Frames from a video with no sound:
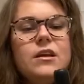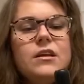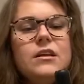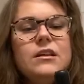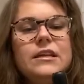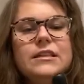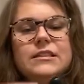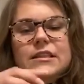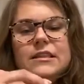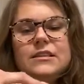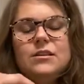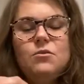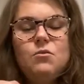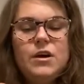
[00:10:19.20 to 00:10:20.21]
This is a
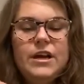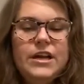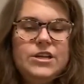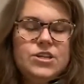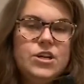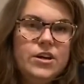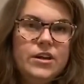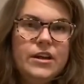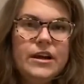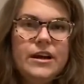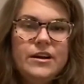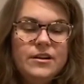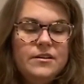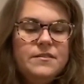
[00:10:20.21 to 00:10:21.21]
1-inch curling
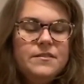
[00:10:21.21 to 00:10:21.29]
iron.